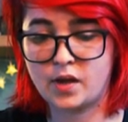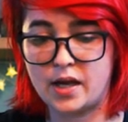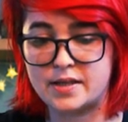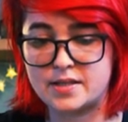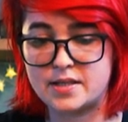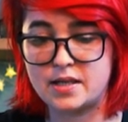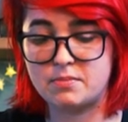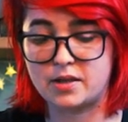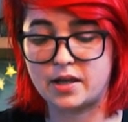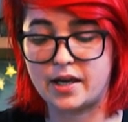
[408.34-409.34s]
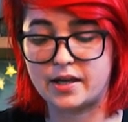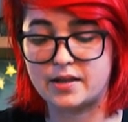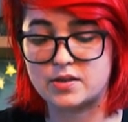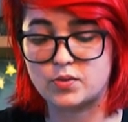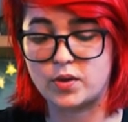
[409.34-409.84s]
it seemed like
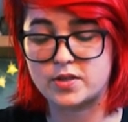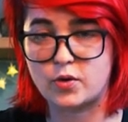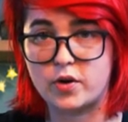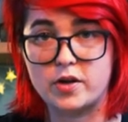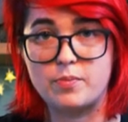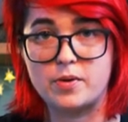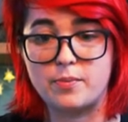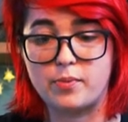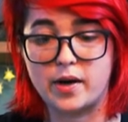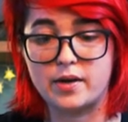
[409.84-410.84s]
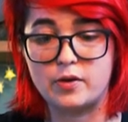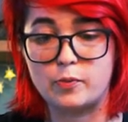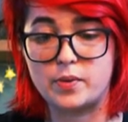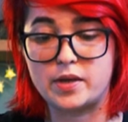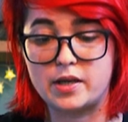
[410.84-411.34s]
this was going to be a brand new
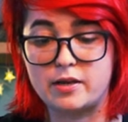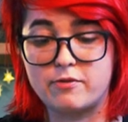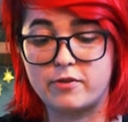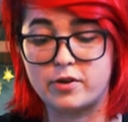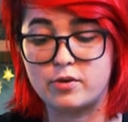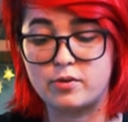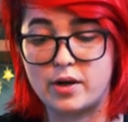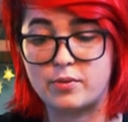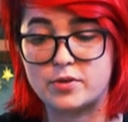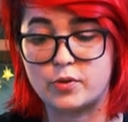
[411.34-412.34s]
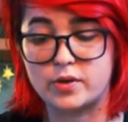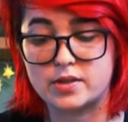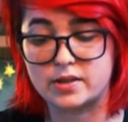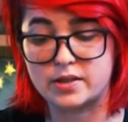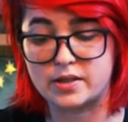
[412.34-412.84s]
beginning for you that was going
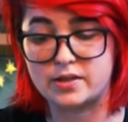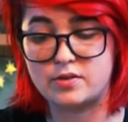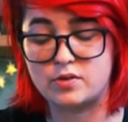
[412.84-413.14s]
to lead